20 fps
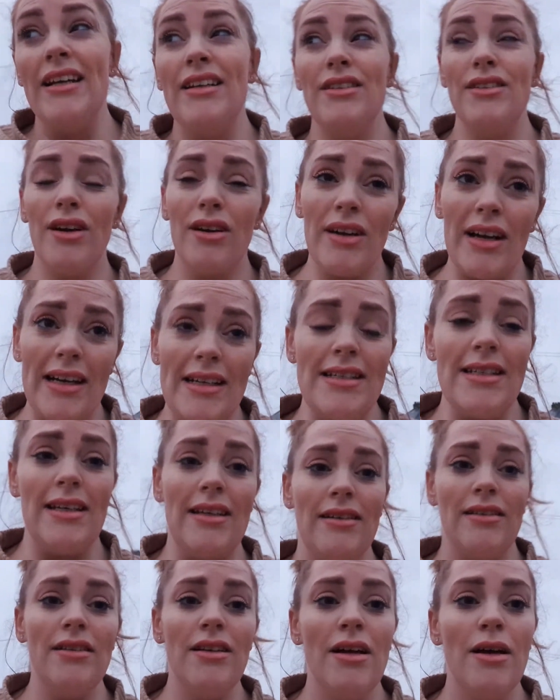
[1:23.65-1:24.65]
not
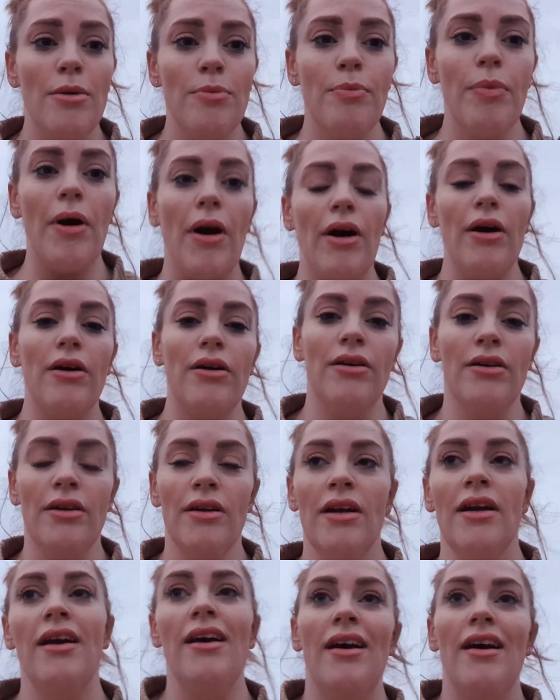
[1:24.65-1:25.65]
ideal, but
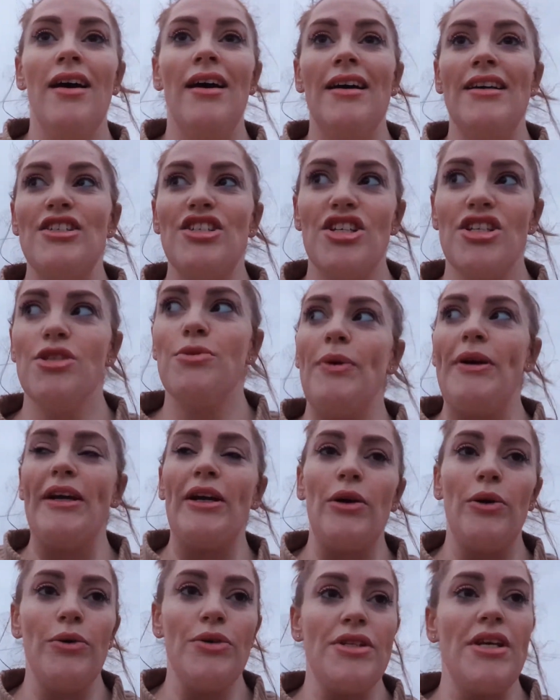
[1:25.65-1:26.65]
it's just the way it
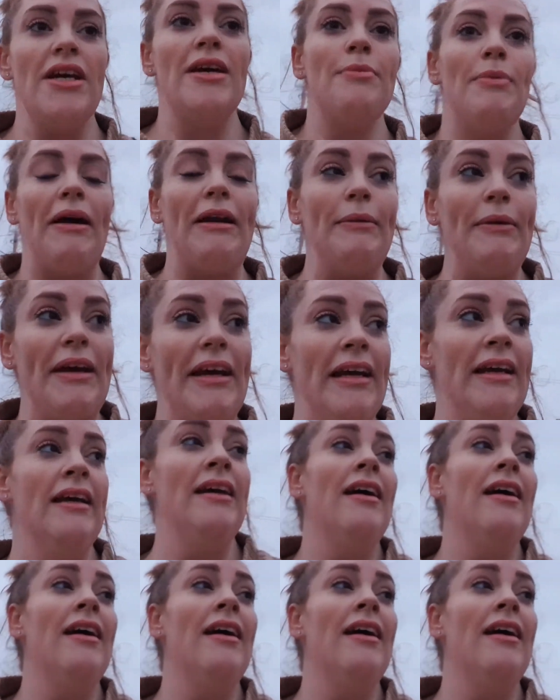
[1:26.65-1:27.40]
goes. But anyway,